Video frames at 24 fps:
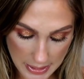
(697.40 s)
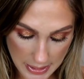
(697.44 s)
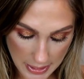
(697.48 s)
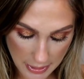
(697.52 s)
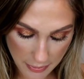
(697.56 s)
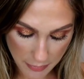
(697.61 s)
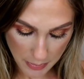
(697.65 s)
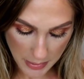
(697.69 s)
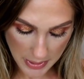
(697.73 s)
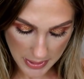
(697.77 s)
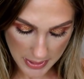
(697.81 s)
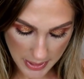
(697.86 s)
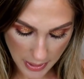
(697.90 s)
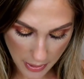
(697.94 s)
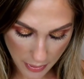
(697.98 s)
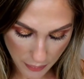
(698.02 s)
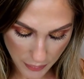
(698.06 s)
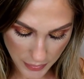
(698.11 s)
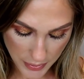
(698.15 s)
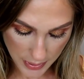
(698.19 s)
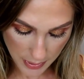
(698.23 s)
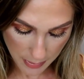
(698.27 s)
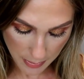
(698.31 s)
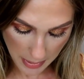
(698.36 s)
had to give
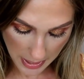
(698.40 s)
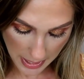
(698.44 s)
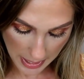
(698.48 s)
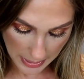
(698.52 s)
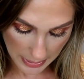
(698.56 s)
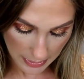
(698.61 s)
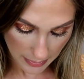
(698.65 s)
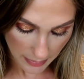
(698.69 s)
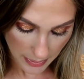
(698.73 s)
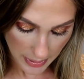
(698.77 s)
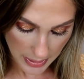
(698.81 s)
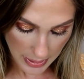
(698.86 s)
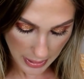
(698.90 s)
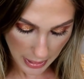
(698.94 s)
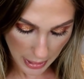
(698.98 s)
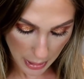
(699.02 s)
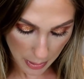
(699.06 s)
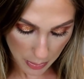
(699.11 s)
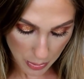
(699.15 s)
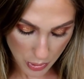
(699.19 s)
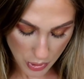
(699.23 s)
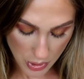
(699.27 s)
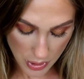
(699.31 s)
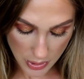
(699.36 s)
myself some highlight
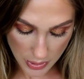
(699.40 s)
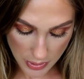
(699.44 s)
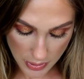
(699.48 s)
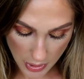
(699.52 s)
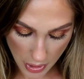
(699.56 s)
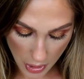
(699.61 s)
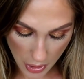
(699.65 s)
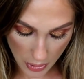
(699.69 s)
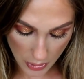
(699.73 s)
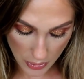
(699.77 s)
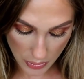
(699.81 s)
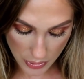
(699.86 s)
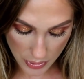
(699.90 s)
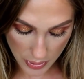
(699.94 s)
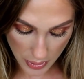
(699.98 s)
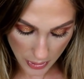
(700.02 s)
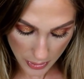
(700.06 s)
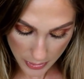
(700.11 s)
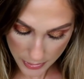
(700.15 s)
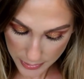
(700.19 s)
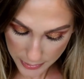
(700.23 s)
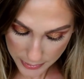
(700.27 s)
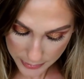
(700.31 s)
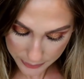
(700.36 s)
options
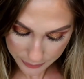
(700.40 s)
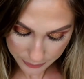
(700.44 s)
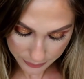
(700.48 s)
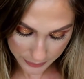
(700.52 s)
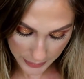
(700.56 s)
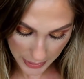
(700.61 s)
also.